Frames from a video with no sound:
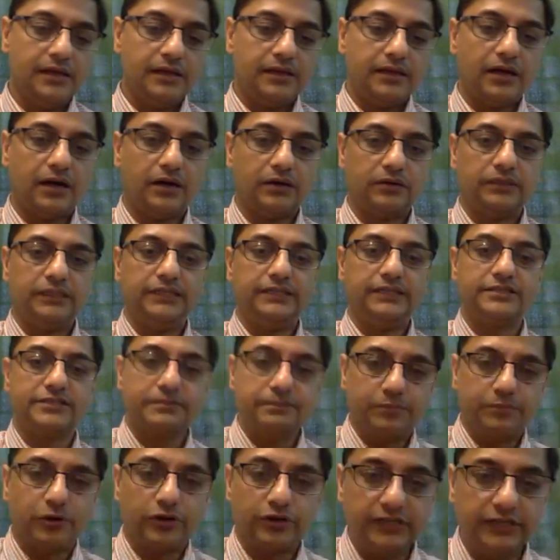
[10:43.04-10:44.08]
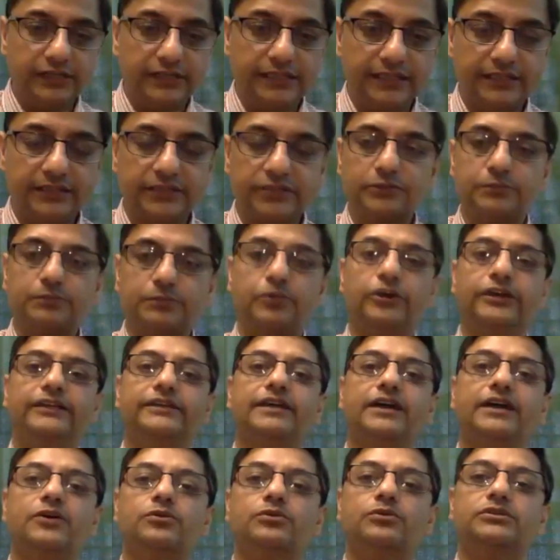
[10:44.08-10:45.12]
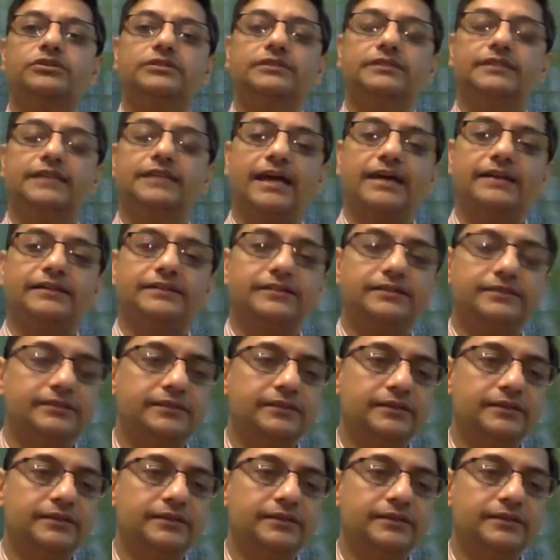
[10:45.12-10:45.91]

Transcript: Now, it is important here to point out that